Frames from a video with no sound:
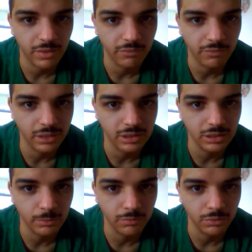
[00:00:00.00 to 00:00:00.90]

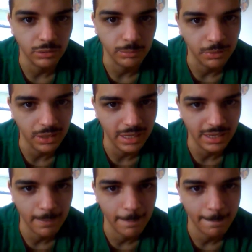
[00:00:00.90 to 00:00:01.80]
Fresh Fruits
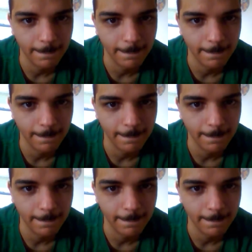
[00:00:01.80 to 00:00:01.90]
Planet.